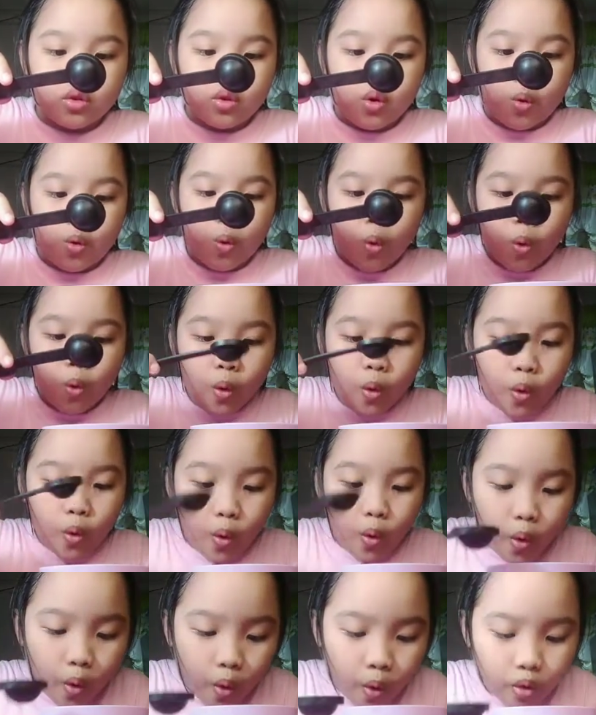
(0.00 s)

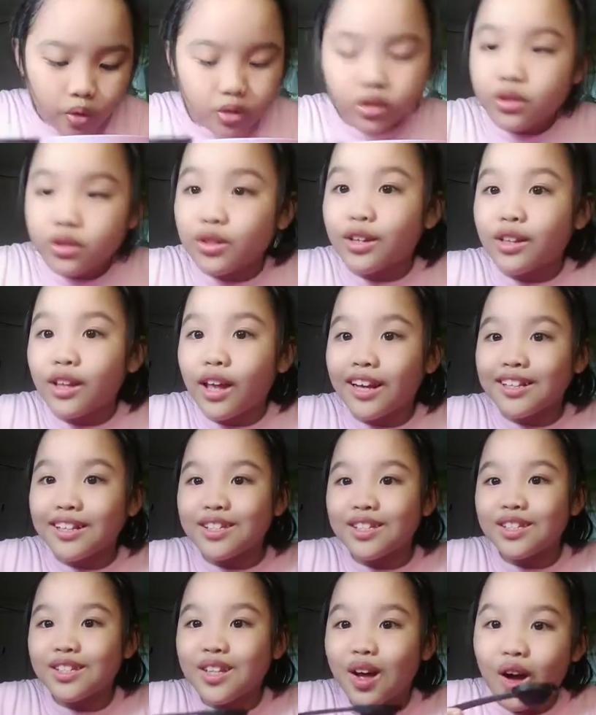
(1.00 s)
Oh, it looks like
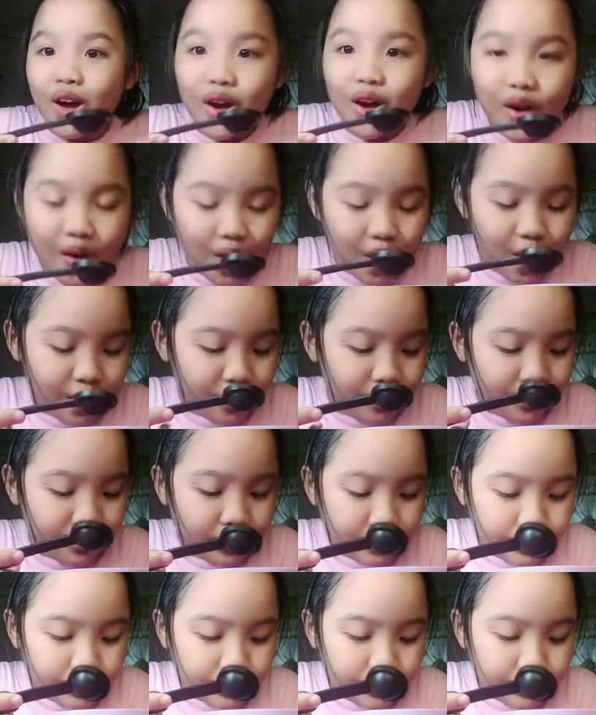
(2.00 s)
snow.